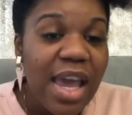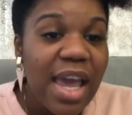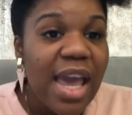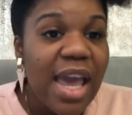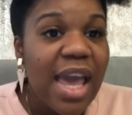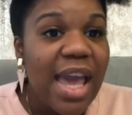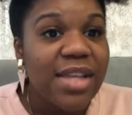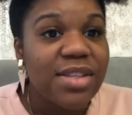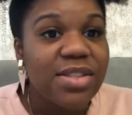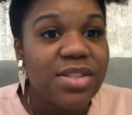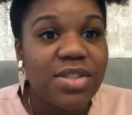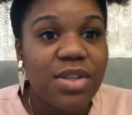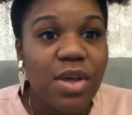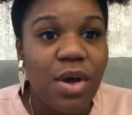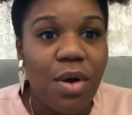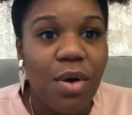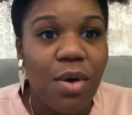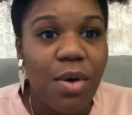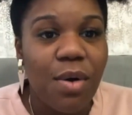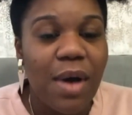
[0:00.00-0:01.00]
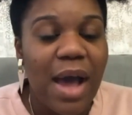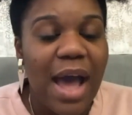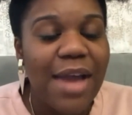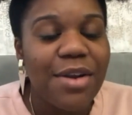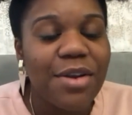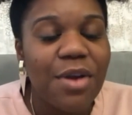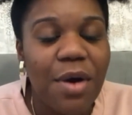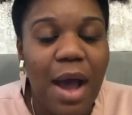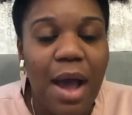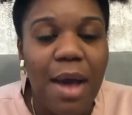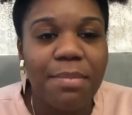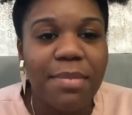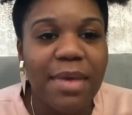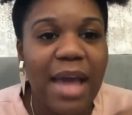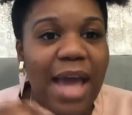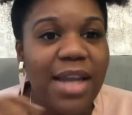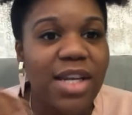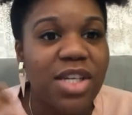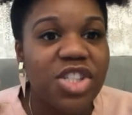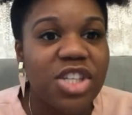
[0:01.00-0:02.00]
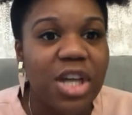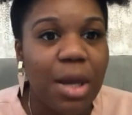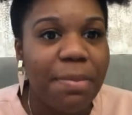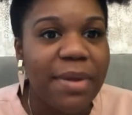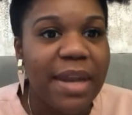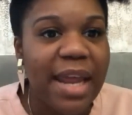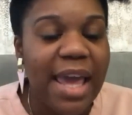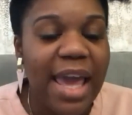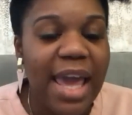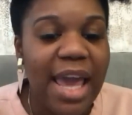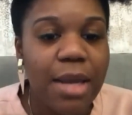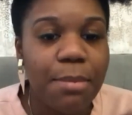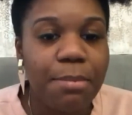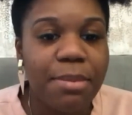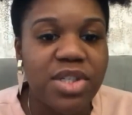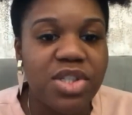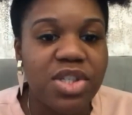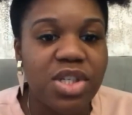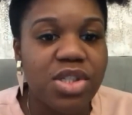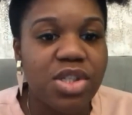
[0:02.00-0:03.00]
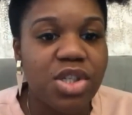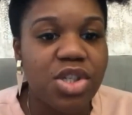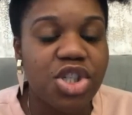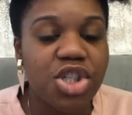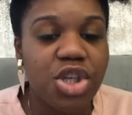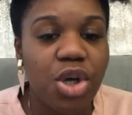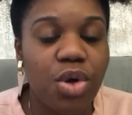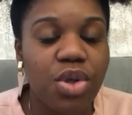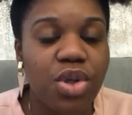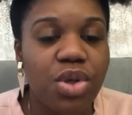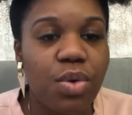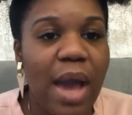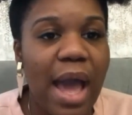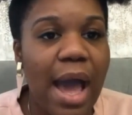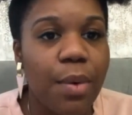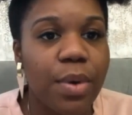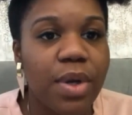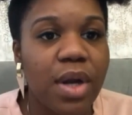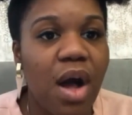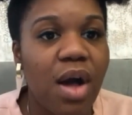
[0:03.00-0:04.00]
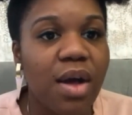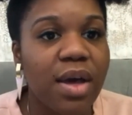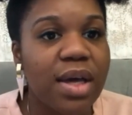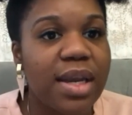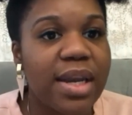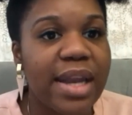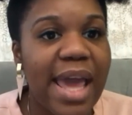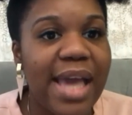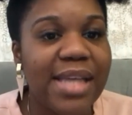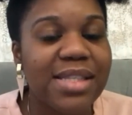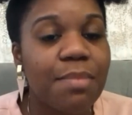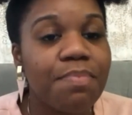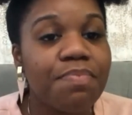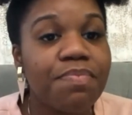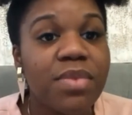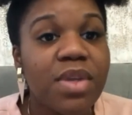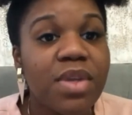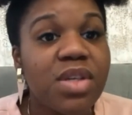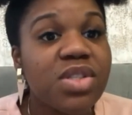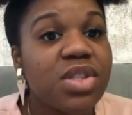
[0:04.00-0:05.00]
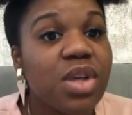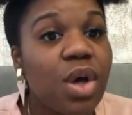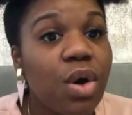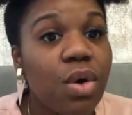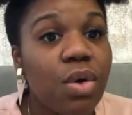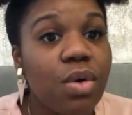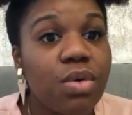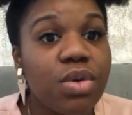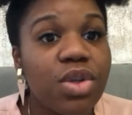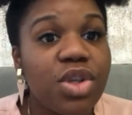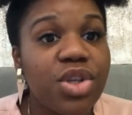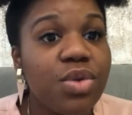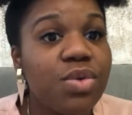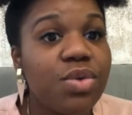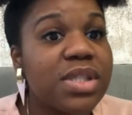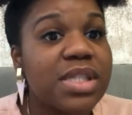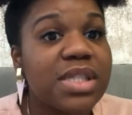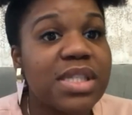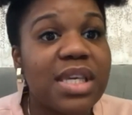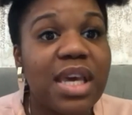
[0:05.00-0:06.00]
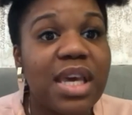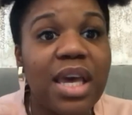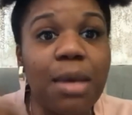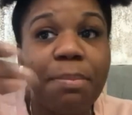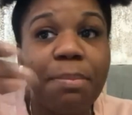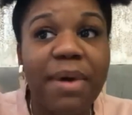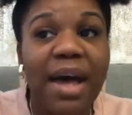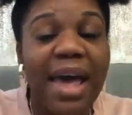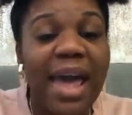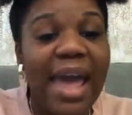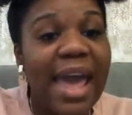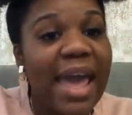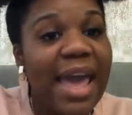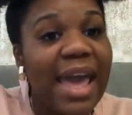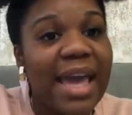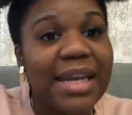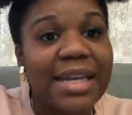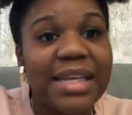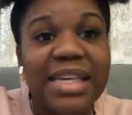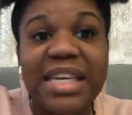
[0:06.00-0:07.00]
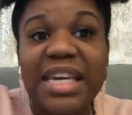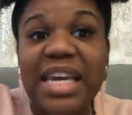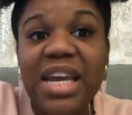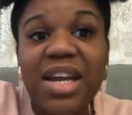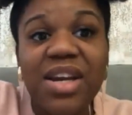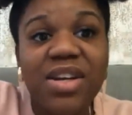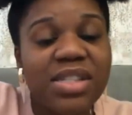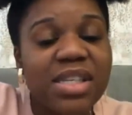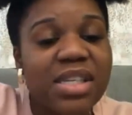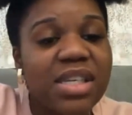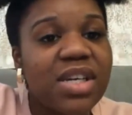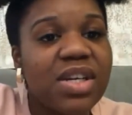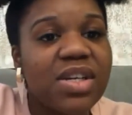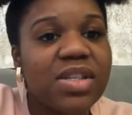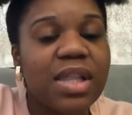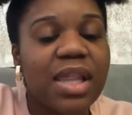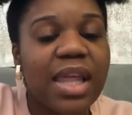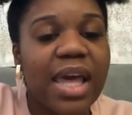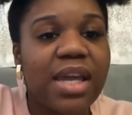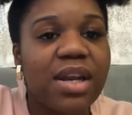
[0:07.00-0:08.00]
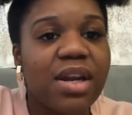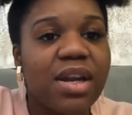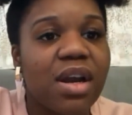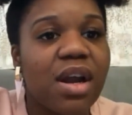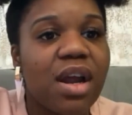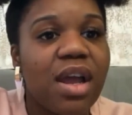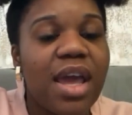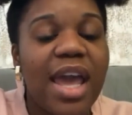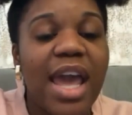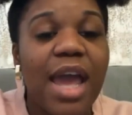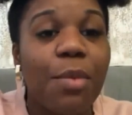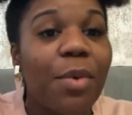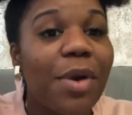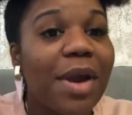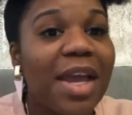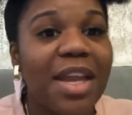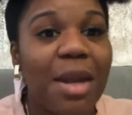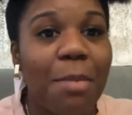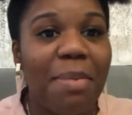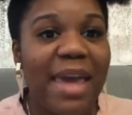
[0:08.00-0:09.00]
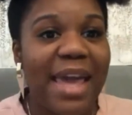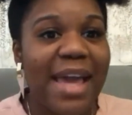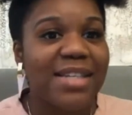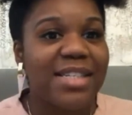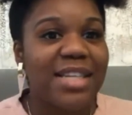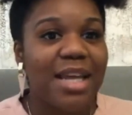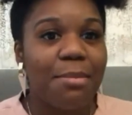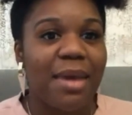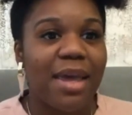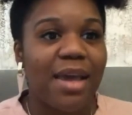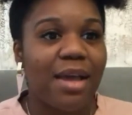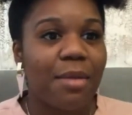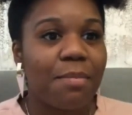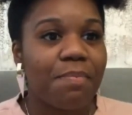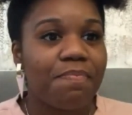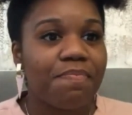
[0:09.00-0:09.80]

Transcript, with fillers: And so I know I'm kind of jumping ahead, but just to show you how it all connects. So you skip ahead years and years later, and we're in a pandemic